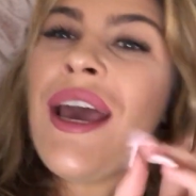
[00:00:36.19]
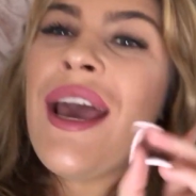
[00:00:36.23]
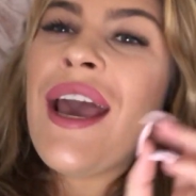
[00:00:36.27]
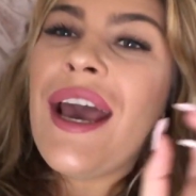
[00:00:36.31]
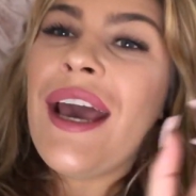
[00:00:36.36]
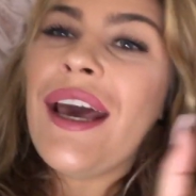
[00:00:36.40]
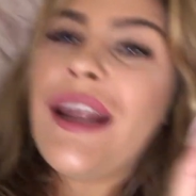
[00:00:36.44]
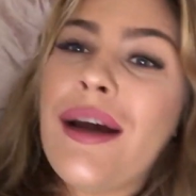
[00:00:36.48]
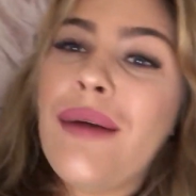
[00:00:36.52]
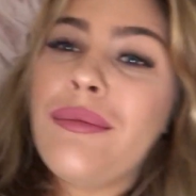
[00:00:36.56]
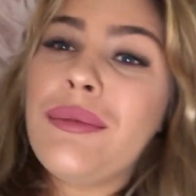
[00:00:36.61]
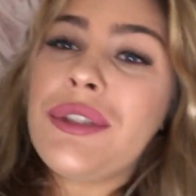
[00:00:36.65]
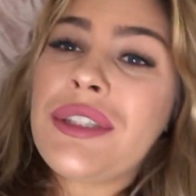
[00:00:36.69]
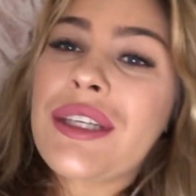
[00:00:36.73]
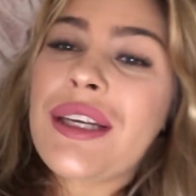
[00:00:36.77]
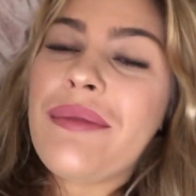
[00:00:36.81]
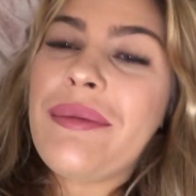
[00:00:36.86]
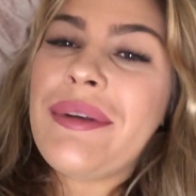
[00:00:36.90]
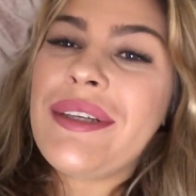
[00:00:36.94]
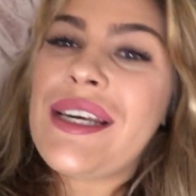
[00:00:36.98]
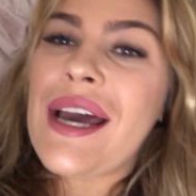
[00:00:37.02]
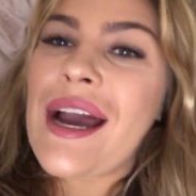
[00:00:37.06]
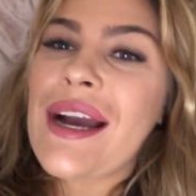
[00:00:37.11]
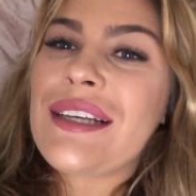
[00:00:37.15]
And I'm just gonna
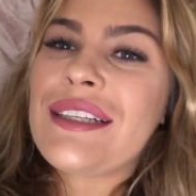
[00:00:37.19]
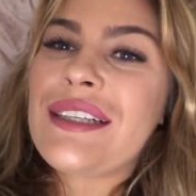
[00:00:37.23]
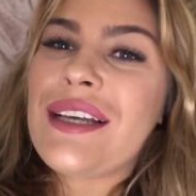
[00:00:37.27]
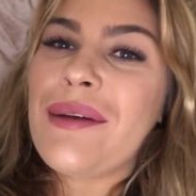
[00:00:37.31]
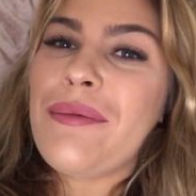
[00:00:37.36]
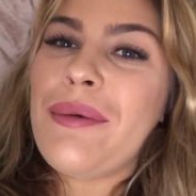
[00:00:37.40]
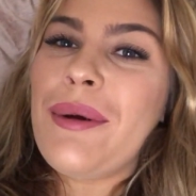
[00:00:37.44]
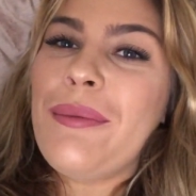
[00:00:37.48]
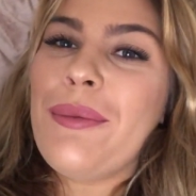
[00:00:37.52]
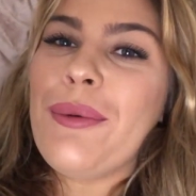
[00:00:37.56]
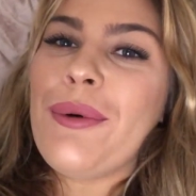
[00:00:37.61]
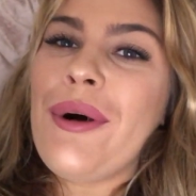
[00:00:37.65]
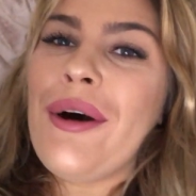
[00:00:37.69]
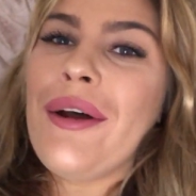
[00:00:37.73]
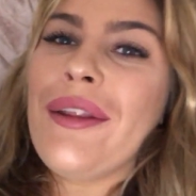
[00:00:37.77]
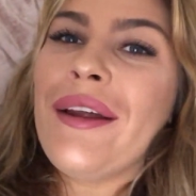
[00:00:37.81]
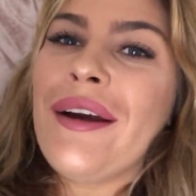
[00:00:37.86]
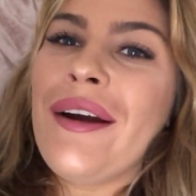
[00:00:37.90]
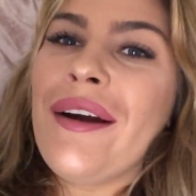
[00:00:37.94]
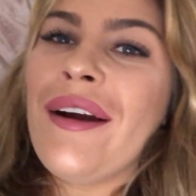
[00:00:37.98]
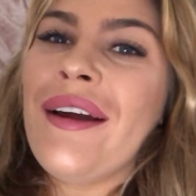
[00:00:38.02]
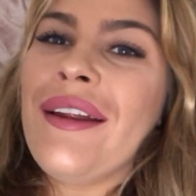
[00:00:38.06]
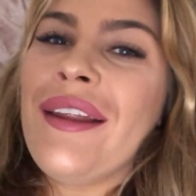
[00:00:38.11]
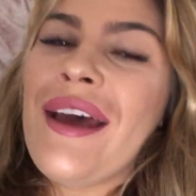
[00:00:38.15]
be texting people on
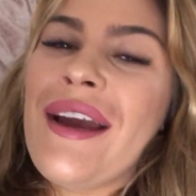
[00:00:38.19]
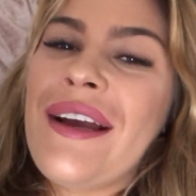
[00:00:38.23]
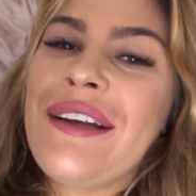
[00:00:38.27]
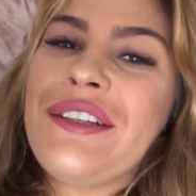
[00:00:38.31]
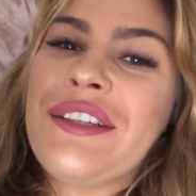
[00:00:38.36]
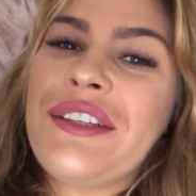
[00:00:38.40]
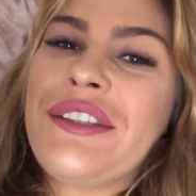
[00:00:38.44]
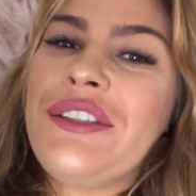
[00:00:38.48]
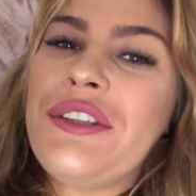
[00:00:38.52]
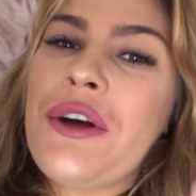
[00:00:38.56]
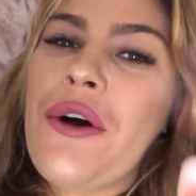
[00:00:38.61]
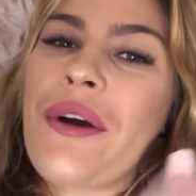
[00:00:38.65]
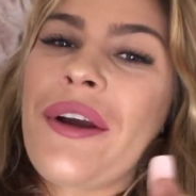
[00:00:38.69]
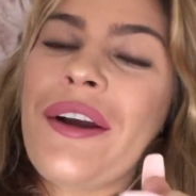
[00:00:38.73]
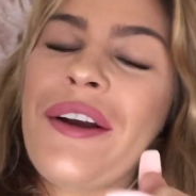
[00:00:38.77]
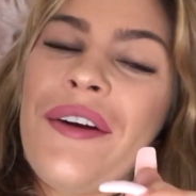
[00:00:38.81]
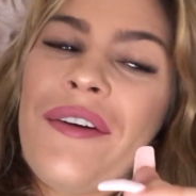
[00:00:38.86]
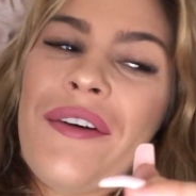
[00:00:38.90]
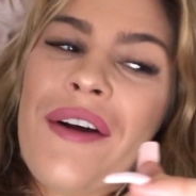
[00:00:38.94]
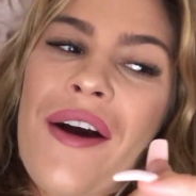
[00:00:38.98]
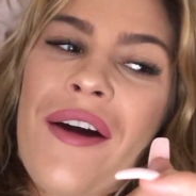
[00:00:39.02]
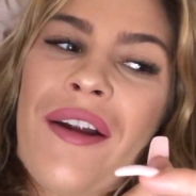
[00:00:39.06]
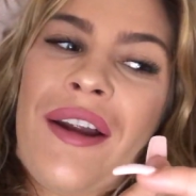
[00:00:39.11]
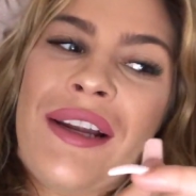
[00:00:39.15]
there and like just joking
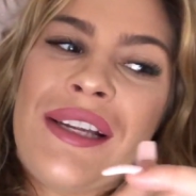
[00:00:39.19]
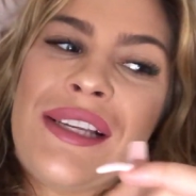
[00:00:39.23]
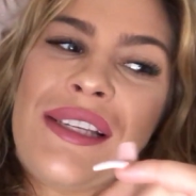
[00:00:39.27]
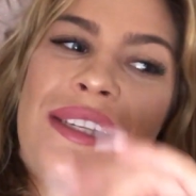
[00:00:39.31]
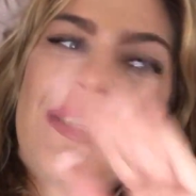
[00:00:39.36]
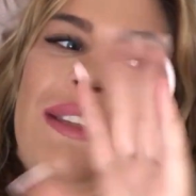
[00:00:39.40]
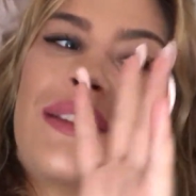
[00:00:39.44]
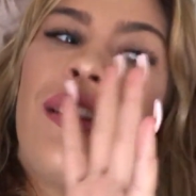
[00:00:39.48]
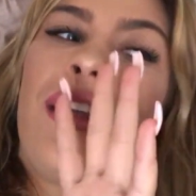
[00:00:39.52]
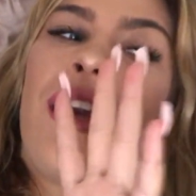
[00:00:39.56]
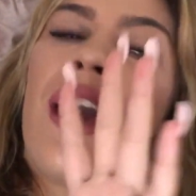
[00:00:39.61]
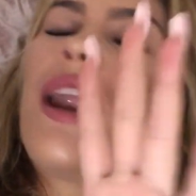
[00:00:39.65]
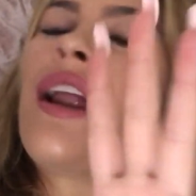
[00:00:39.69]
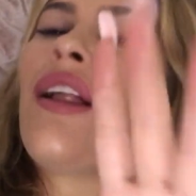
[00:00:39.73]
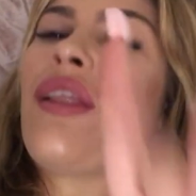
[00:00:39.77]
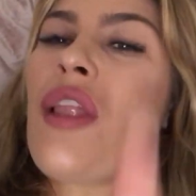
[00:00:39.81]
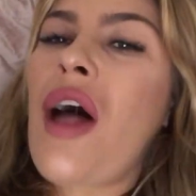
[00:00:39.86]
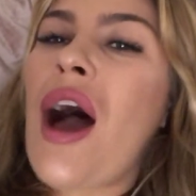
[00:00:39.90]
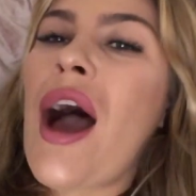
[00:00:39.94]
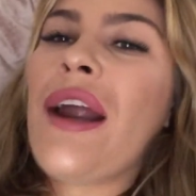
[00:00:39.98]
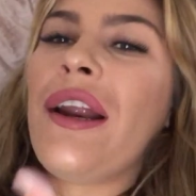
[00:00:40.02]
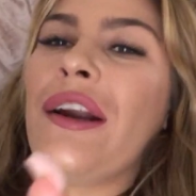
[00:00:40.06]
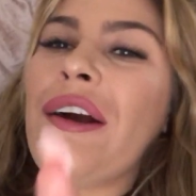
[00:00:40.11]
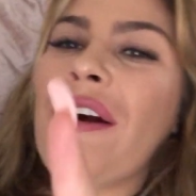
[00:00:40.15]
around and gonna
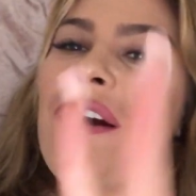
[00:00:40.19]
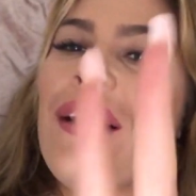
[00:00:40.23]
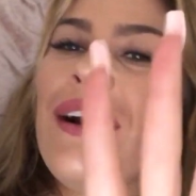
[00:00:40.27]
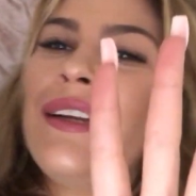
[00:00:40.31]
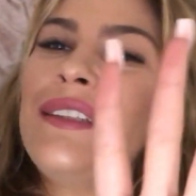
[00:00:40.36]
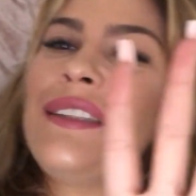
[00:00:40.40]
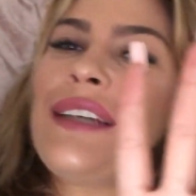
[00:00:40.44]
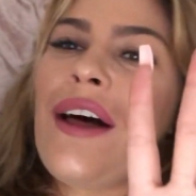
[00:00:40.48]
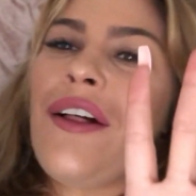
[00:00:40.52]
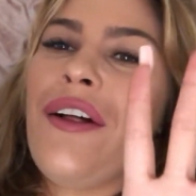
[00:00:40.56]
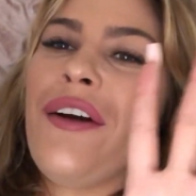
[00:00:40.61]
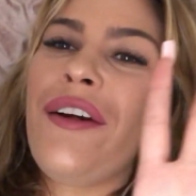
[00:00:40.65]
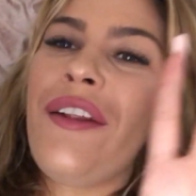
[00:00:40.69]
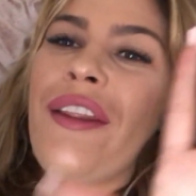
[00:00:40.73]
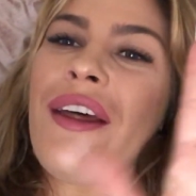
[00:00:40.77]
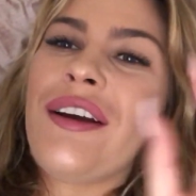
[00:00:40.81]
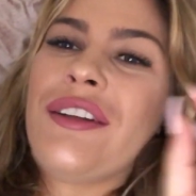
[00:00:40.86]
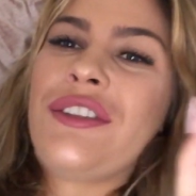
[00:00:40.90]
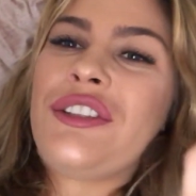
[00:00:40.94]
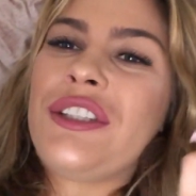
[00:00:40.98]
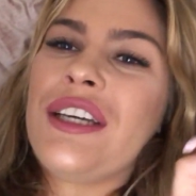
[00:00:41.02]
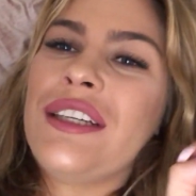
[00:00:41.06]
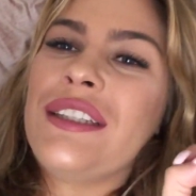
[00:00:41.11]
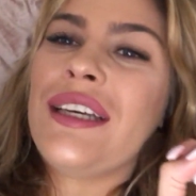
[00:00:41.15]
lie to her and tell her
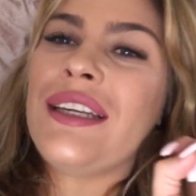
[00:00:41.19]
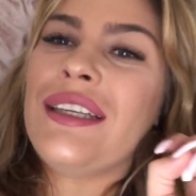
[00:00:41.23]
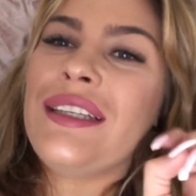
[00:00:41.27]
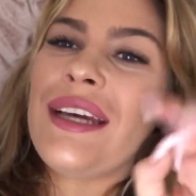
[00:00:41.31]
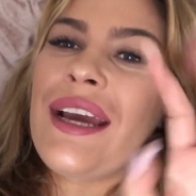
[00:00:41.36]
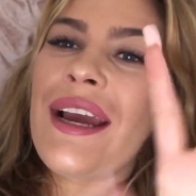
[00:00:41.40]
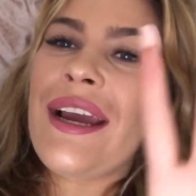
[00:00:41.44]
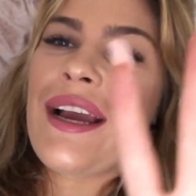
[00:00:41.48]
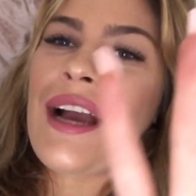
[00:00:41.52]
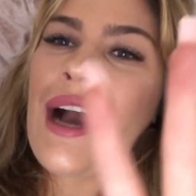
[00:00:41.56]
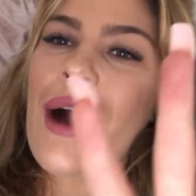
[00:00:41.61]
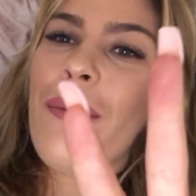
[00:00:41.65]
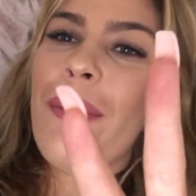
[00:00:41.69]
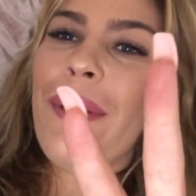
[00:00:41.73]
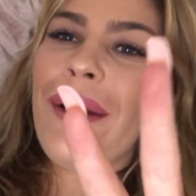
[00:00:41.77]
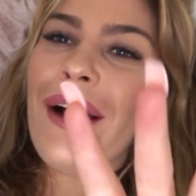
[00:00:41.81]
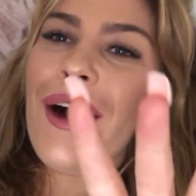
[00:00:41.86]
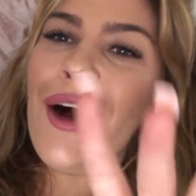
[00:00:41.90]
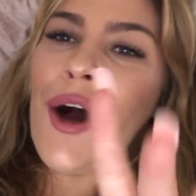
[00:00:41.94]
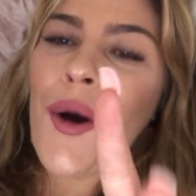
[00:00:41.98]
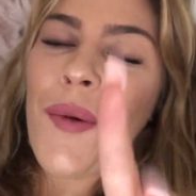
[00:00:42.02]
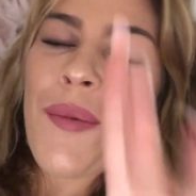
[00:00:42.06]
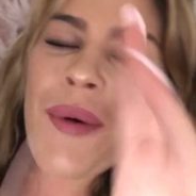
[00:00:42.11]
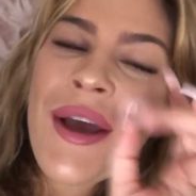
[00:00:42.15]
that she has a date coming
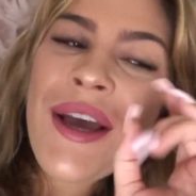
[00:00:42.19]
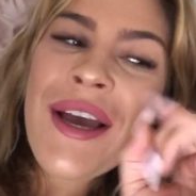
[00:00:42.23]
up.